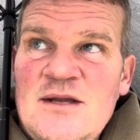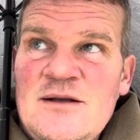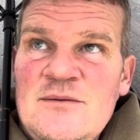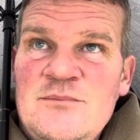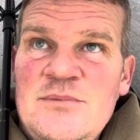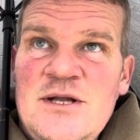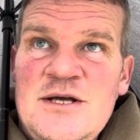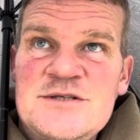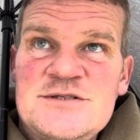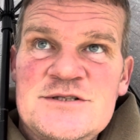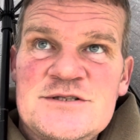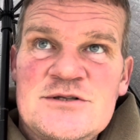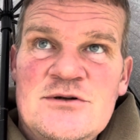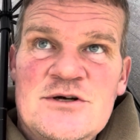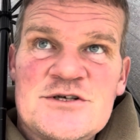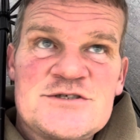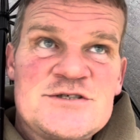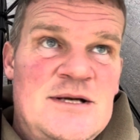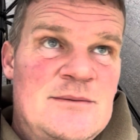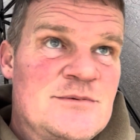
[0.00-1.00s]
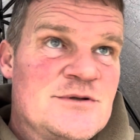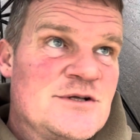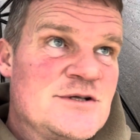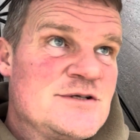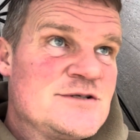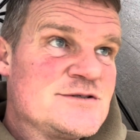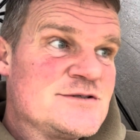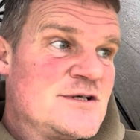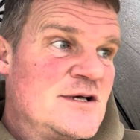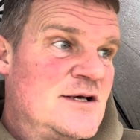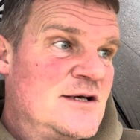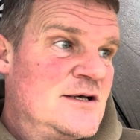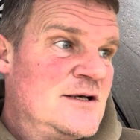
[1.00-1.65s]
places like some of these